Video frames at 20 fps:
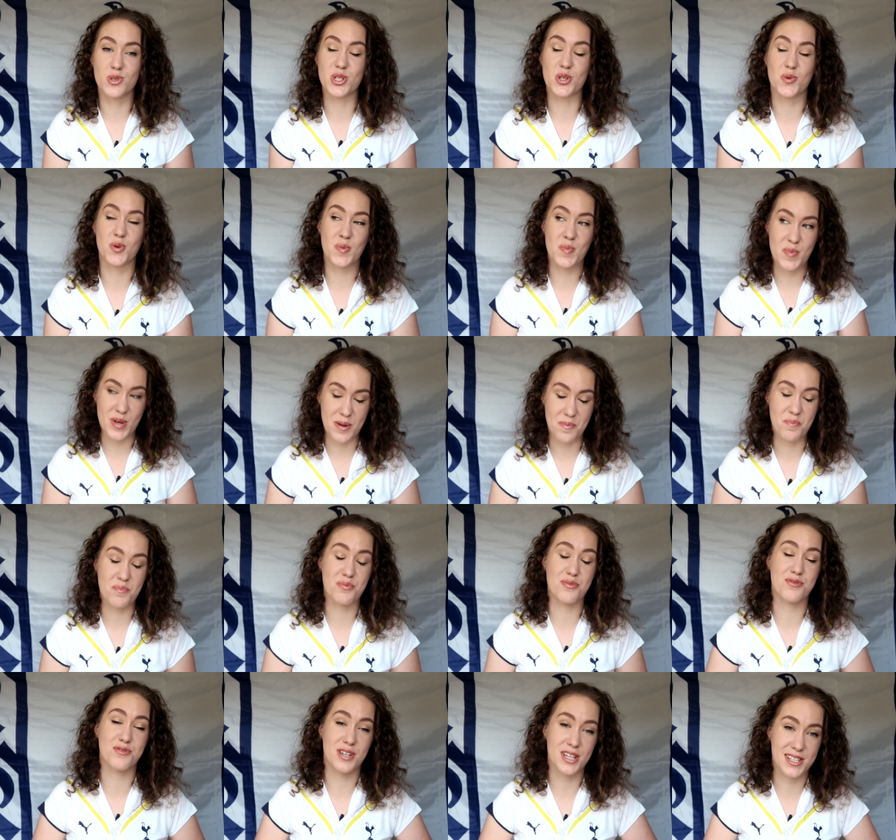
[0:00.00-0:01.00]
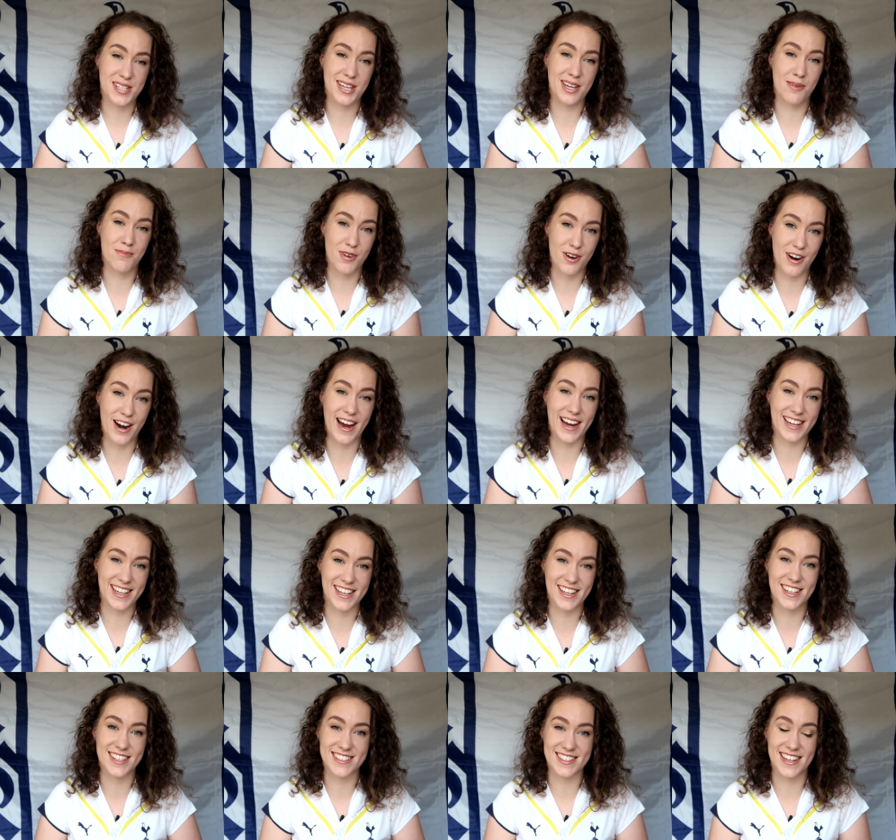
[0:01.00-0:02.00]
which would be pretty
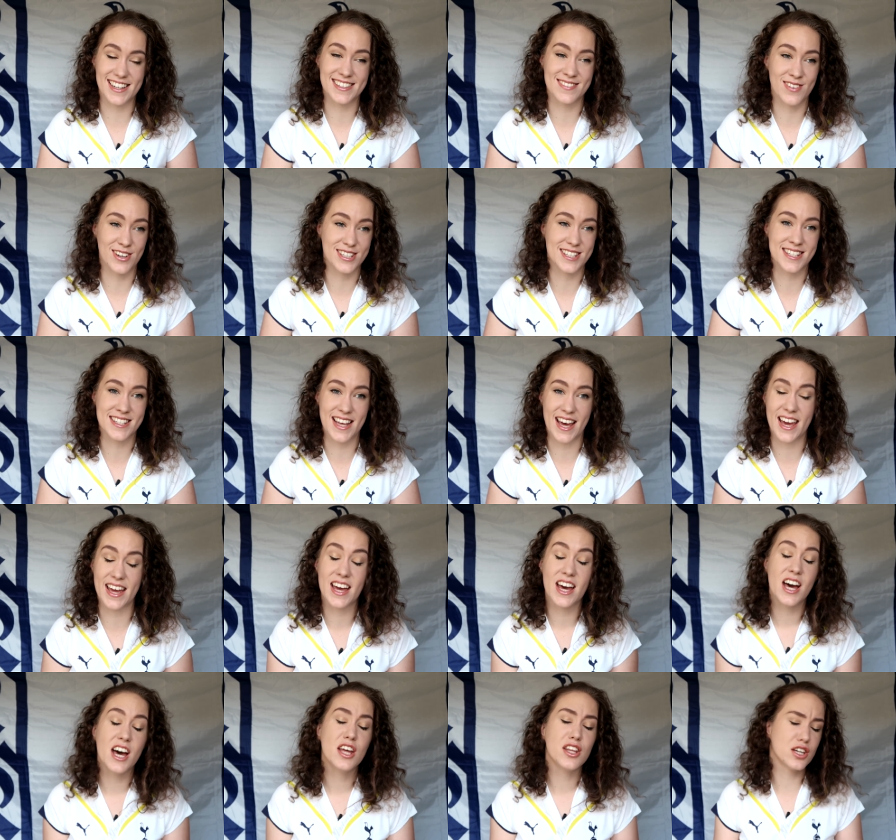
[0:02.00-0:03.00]
miraculous, I must say.